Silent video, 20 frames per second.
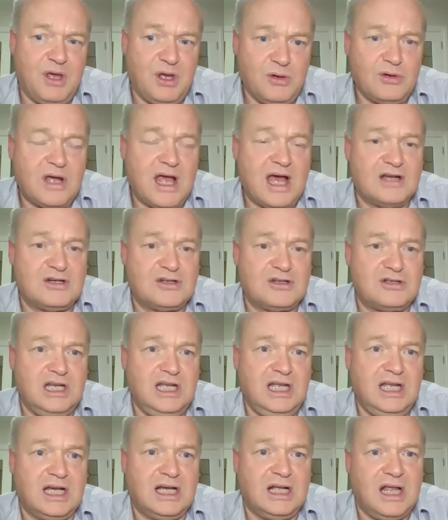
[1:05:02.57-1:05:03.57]
Hill
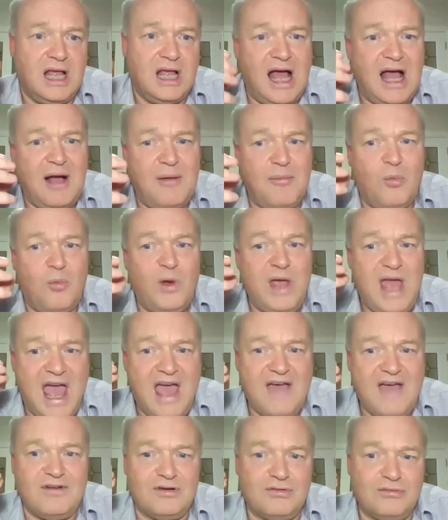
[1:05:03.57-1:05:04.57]
Country. We
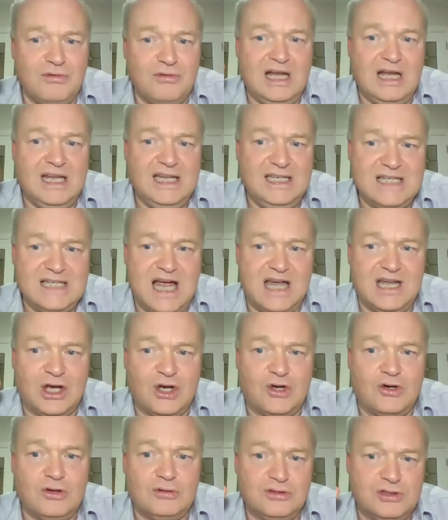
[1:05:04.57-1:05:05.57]
haven't really done
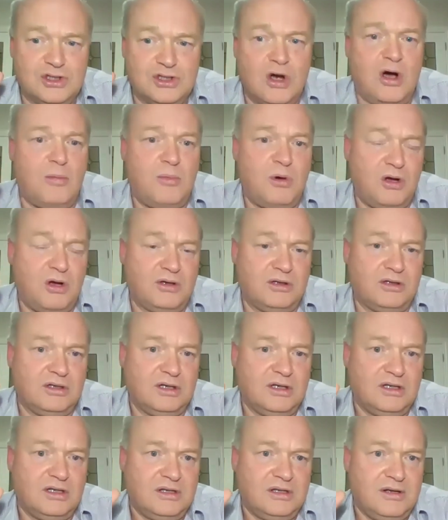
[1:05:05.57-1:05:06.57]
a good job on
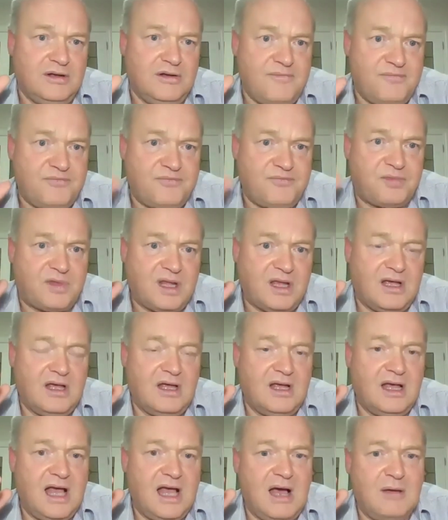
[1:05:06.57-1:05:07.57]

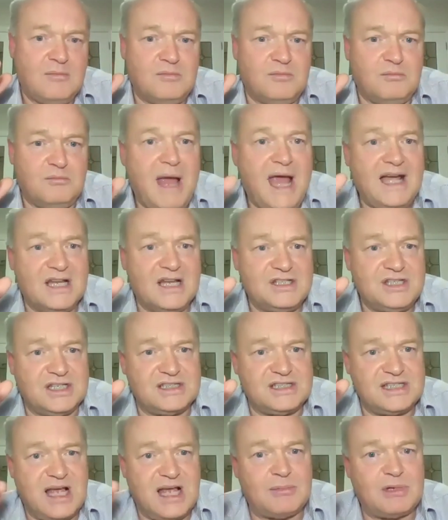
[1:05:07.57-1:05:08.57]

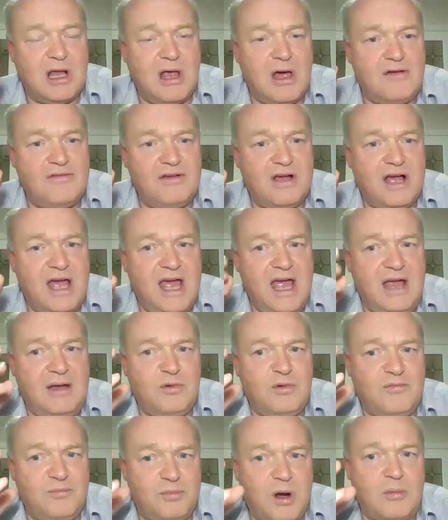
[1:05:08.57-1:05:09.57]
managing subclover,
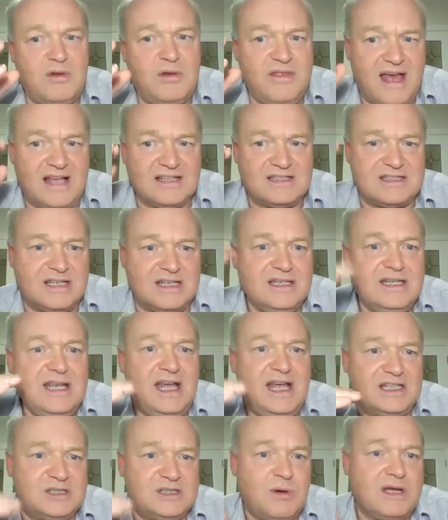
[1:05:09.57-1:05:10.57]
and that's the
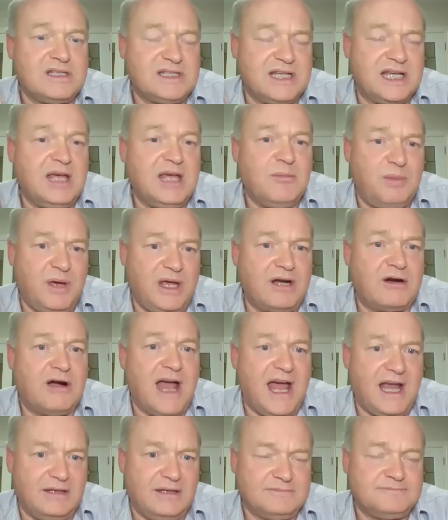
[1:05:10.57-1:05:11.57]
next one to get
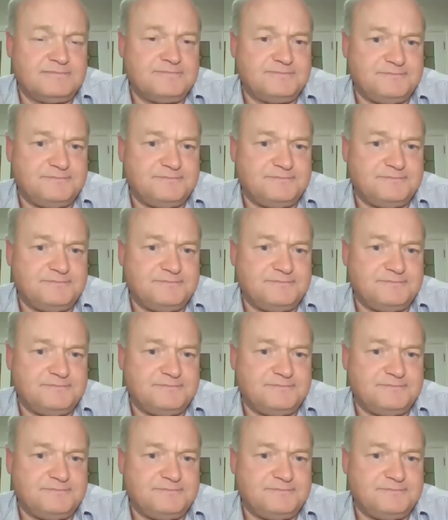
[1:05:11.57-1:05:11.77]
better at.